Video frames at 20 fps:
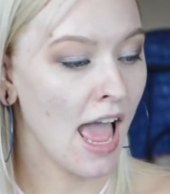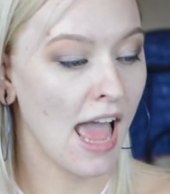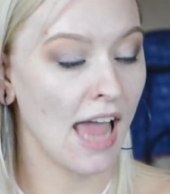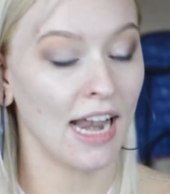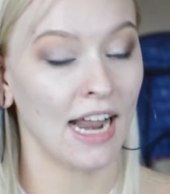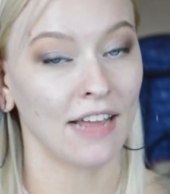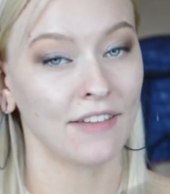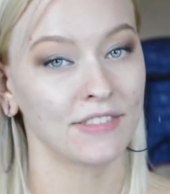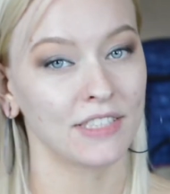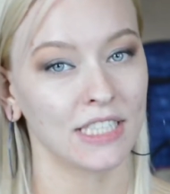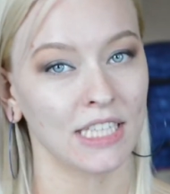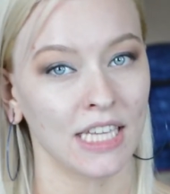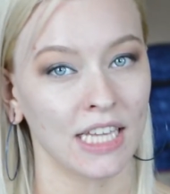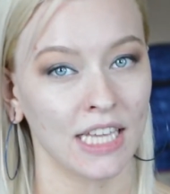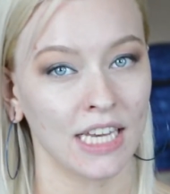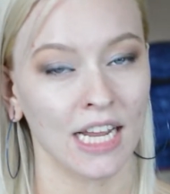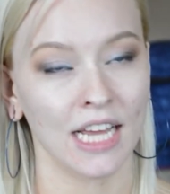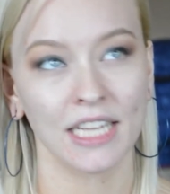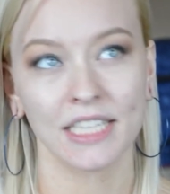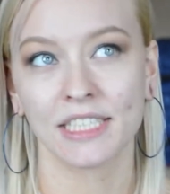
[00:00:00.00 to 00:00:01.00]
And I've
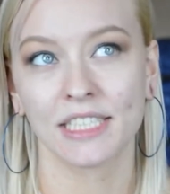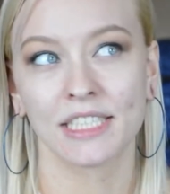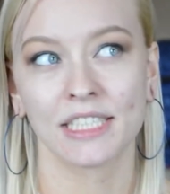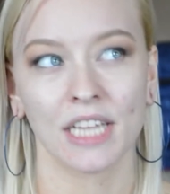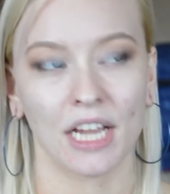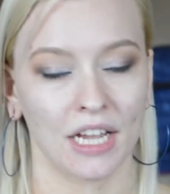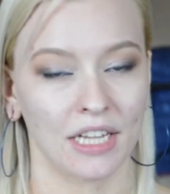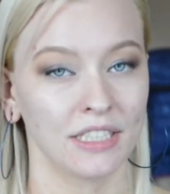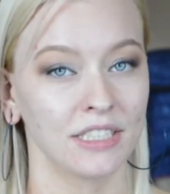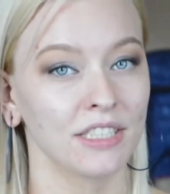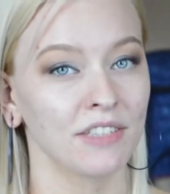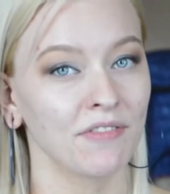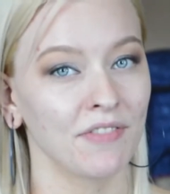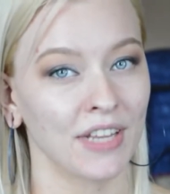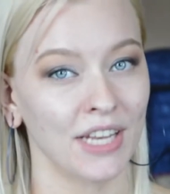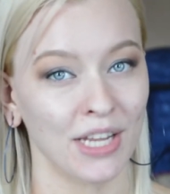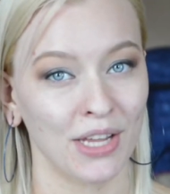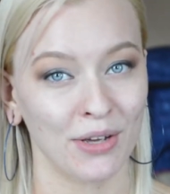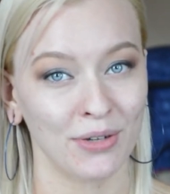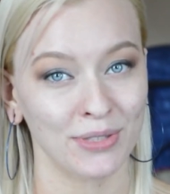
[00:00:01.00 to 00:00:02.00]
seen tons of
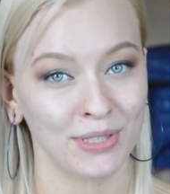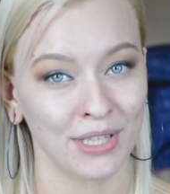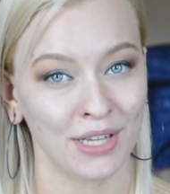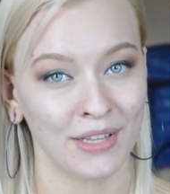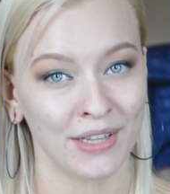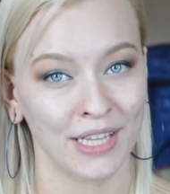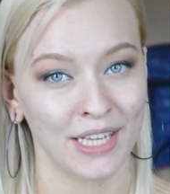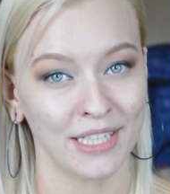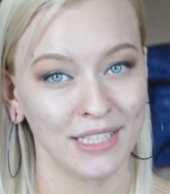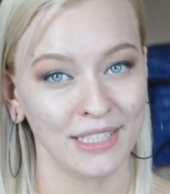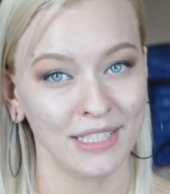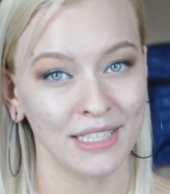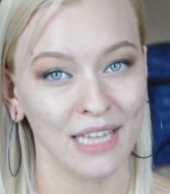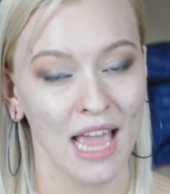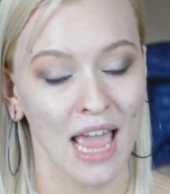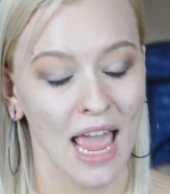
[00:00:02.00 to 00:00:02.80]
videos on this,